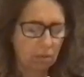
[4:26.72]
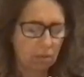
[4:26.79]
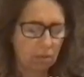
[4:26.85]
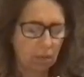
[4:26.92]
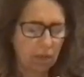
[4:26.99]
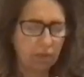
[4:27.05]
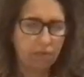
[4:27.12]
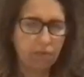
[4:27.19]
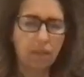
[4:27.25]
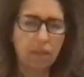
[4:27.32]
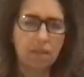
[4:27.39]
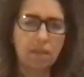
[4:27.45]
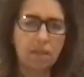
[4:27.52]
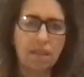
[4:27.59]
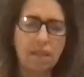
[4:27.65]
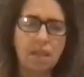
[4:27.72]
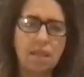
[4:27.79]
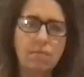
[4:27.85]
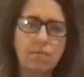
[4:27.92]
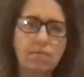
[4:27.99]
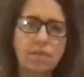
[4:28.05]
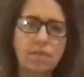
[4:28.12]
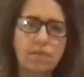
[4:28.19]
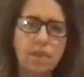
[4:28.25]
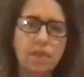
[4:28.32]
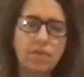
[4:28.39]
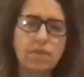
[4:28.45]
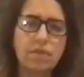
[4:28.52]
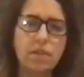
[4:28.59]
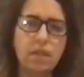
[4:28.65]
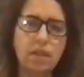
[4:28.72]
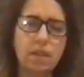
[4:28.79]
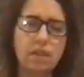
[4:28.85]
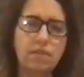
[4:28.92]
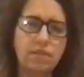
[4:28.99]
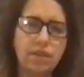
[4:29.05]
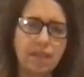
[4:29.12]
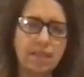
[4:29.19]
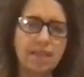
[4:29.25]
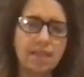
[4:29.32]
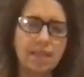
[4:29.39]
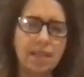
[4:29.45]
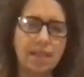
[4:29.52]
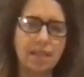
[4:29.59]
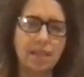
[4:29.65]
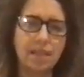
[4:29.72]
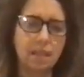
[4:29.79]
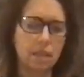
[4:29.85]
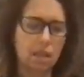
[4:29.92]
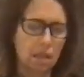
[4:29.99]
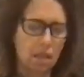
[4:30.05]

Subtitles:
I find it infinitely fascinating,